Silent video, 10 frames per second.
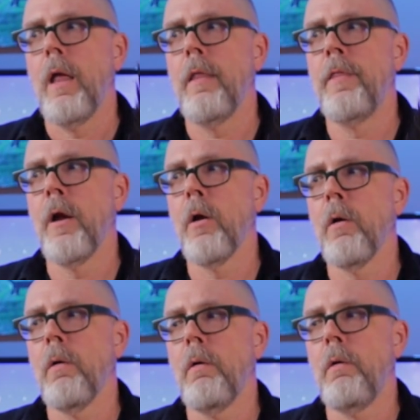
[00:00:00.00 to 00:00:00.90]

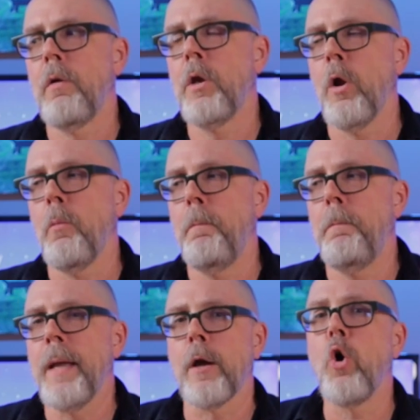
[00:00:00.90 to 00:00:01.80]
they're
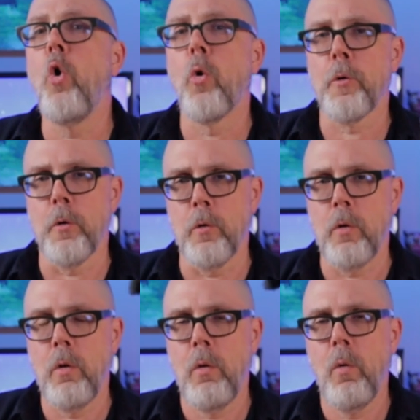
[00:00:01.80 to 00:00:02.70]
being cornered
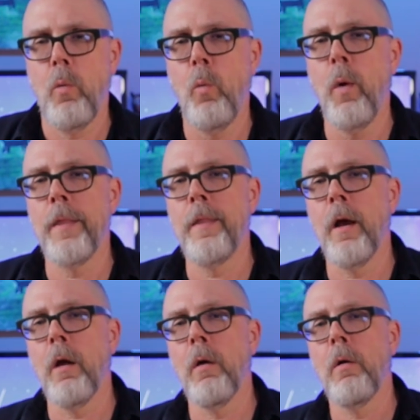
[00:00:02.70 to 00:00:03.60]
when
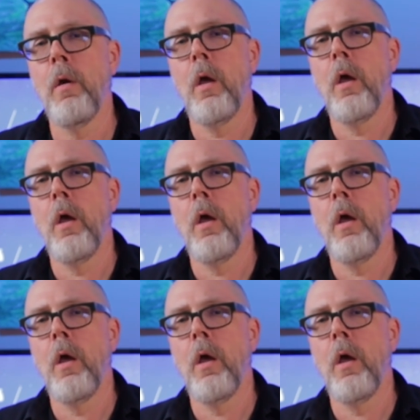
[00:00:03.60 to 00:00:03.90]
they're